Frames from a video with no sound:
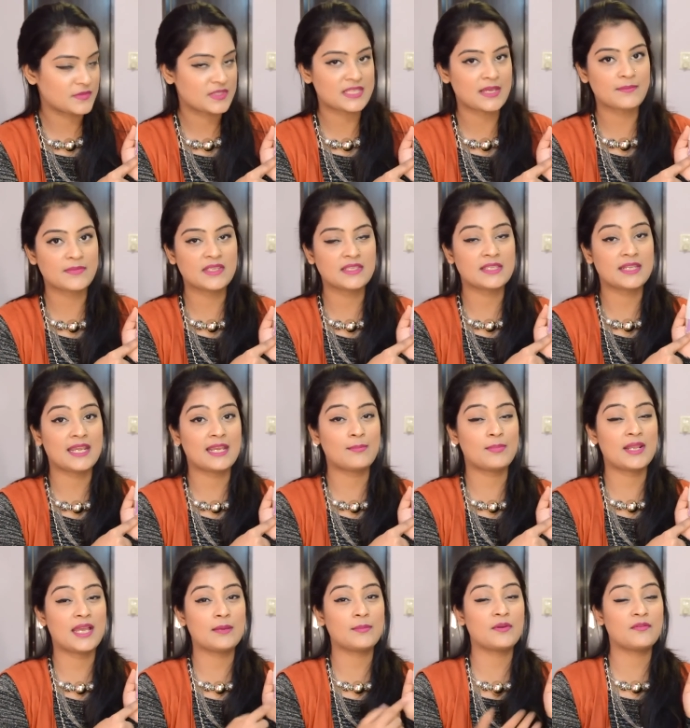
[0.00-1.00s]
something that I
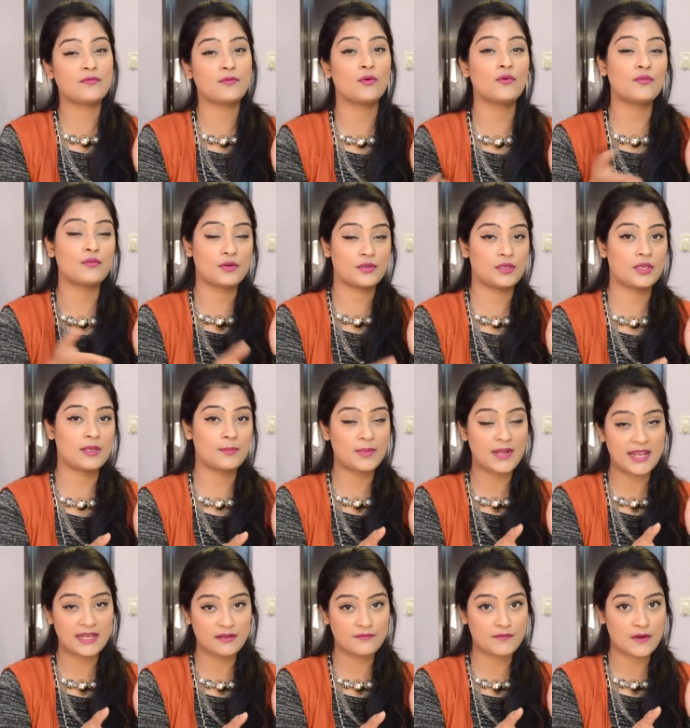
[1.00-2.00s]
apply before
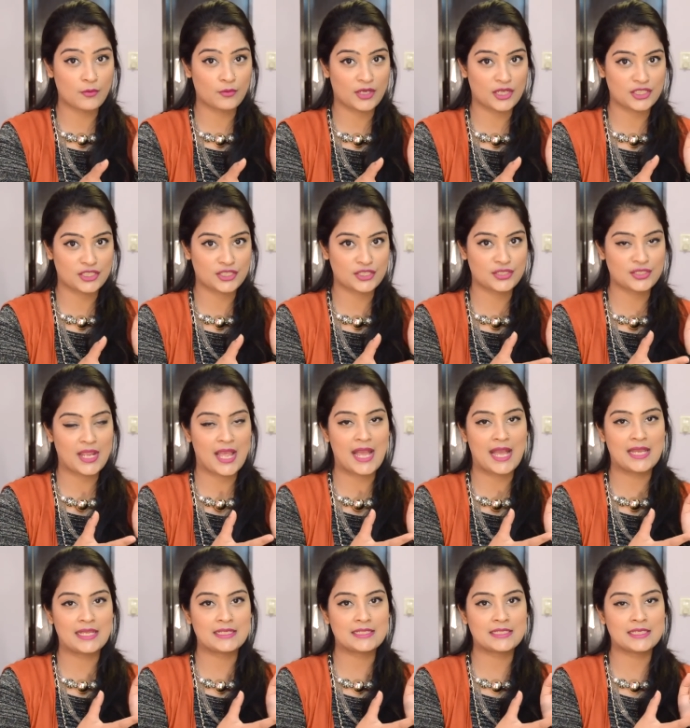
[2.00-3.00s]
applying a foundation,
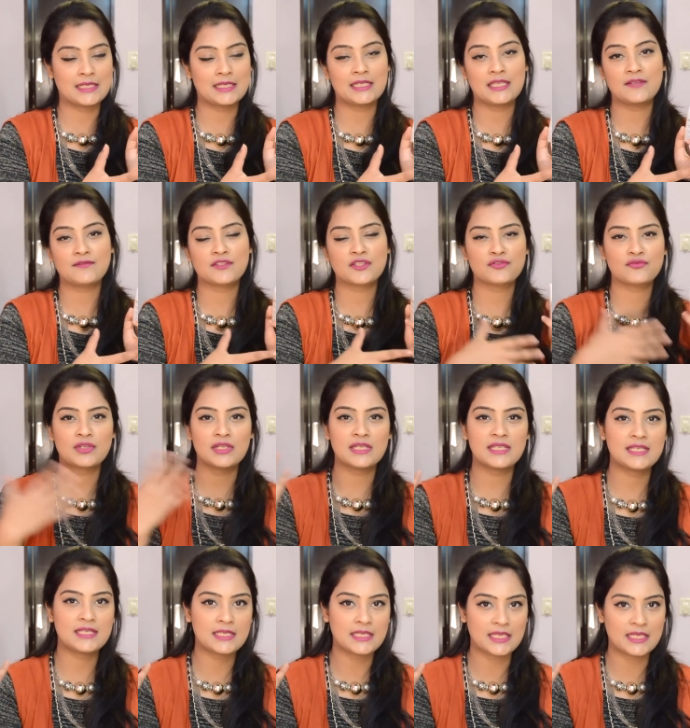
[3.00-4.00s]
and it gives a
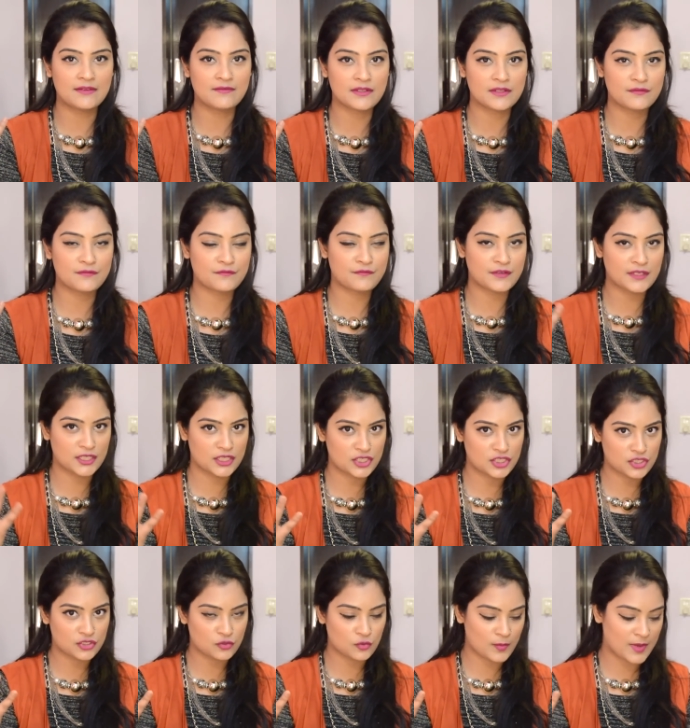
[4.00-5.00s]
really even
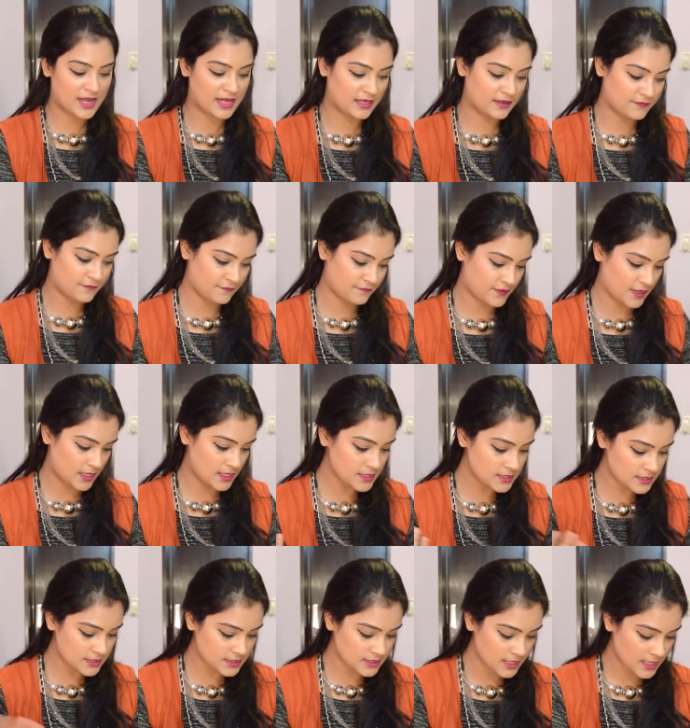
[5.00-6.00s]
finish to my
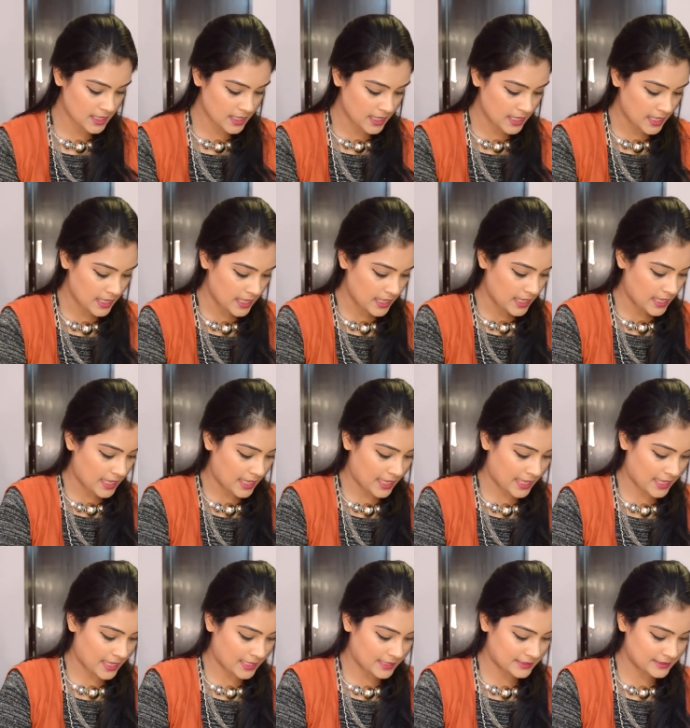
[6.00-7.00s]
face
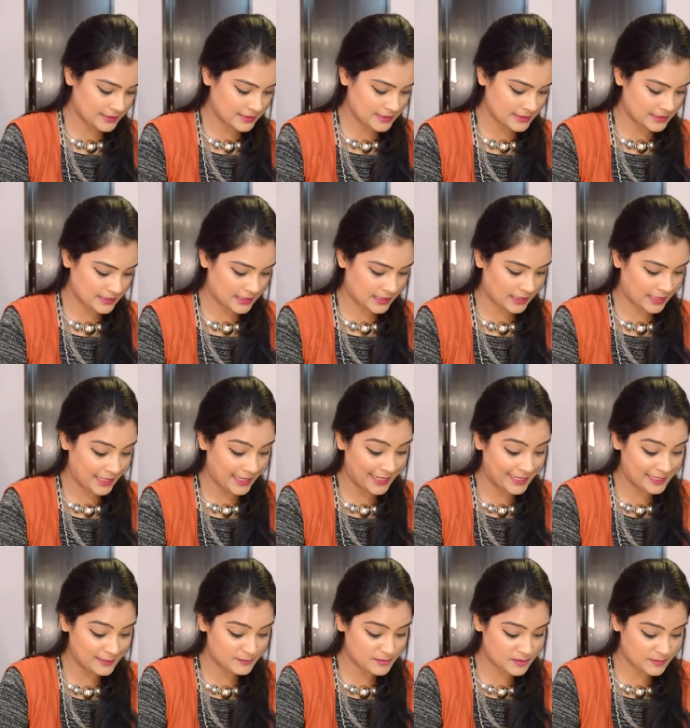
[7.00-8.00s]
and
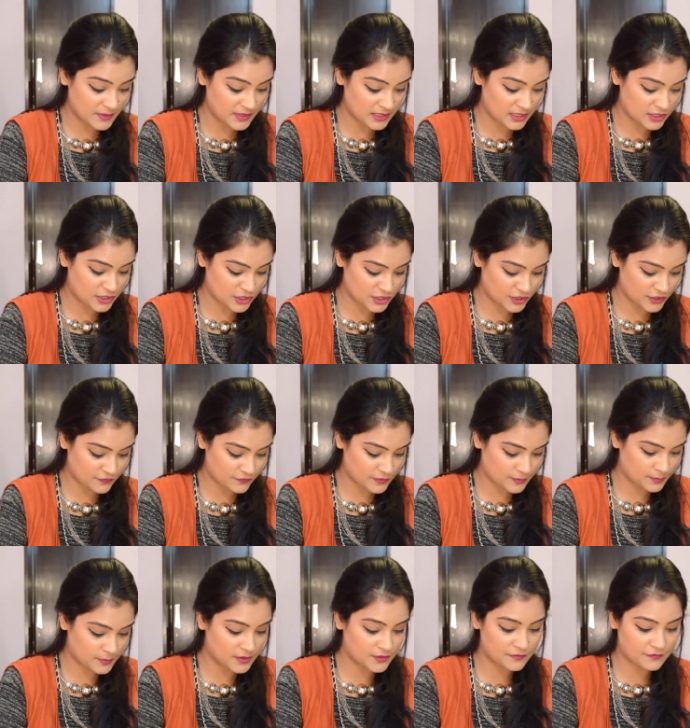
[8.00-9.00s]
helps me achieve
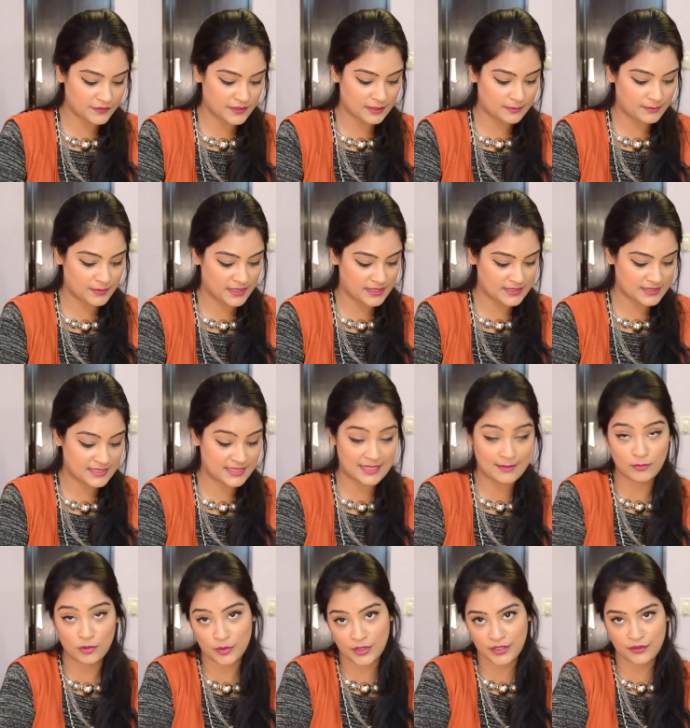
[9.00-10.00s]
the perfect base that
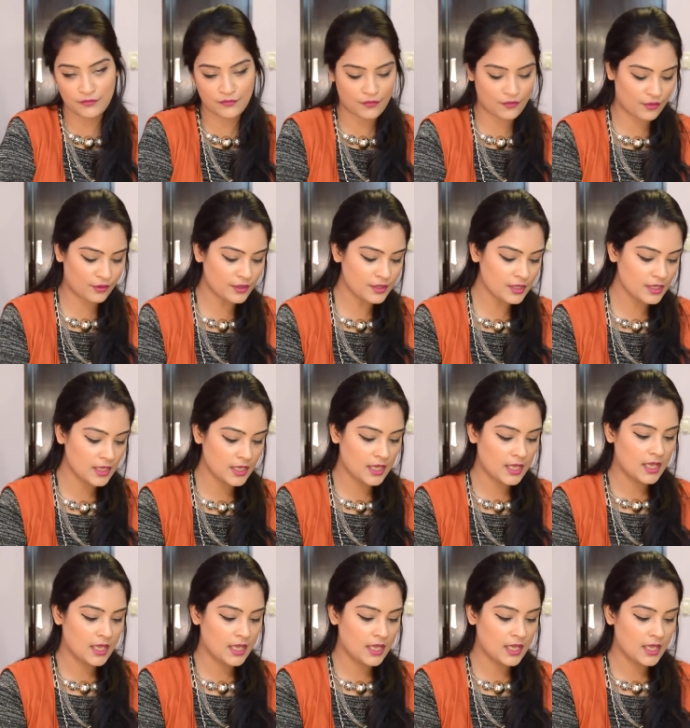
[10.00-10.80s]
I'm looking for.